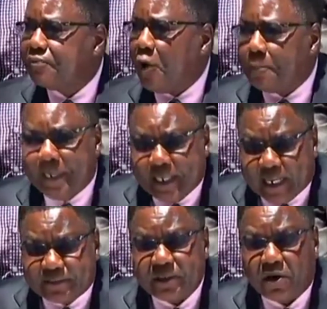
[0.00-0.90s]
four,
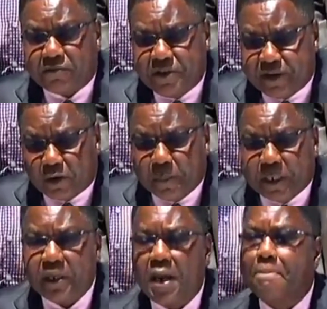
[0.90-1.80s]
pillars of
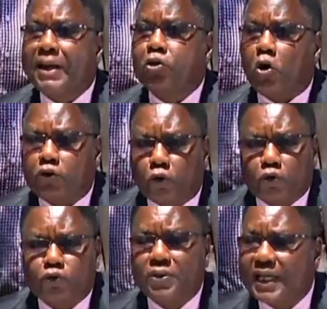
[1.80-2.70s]
development, but
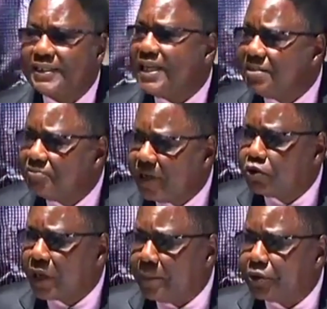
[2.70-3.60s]
also so that he doesn't
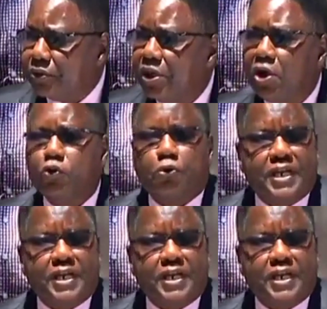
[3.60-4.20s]
fight corruption. So